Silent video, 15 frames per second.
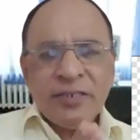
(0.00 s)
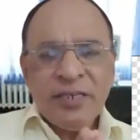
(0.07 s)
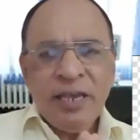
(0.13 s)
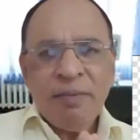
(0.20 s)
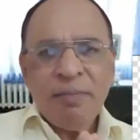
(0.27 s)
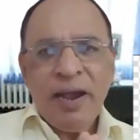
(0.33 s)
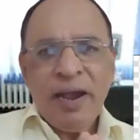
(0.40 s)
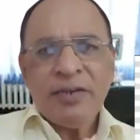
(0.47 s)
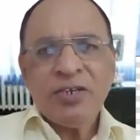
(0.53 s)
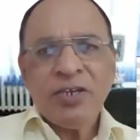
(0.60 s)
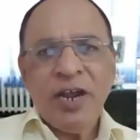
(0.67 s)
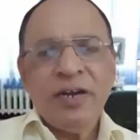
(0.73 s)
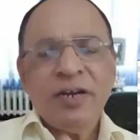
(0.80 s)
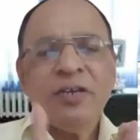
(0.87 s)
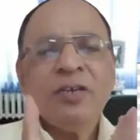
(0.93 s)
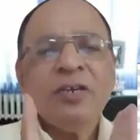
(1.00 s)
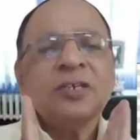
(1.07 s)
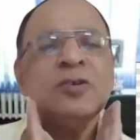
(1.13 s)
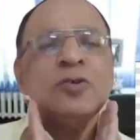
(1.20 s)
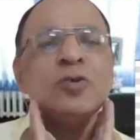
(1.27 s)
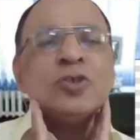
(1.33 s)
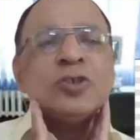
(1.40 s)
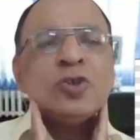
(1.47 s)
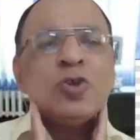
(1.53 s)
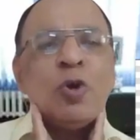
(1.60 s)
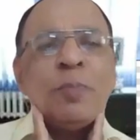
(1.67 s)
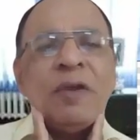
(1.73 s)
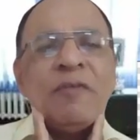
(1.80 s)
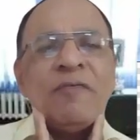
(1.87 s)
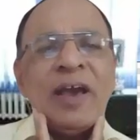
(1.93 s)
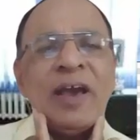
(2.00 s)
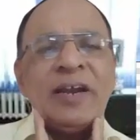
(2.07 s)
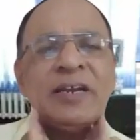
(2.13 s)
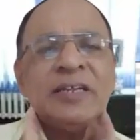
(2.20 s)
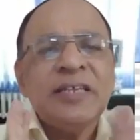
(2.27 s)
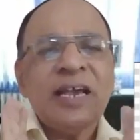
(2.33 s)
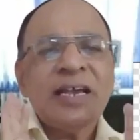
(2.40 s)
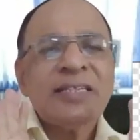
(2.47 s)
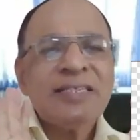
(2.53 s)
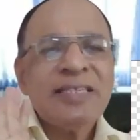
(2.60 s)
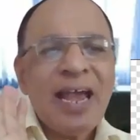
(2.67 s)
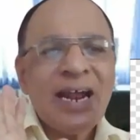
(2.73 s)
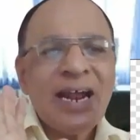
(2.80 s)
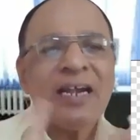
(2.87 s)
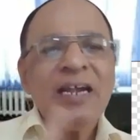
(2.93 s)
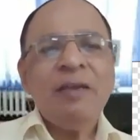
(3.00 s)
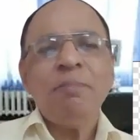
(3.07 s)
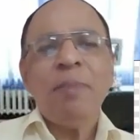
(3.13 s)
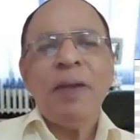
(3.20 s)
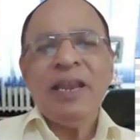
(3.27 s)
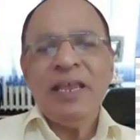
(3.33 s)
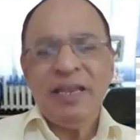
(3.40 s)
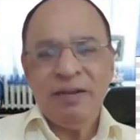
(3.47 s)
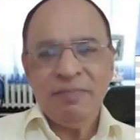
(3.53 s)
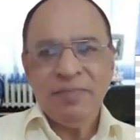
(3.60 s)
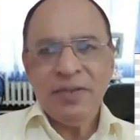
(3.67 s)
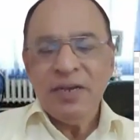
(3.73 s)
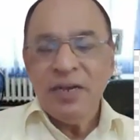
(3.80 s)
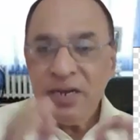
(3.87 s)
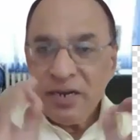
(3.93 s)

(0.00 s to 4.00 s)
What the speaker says: see my child, you show me where it is exactly paining.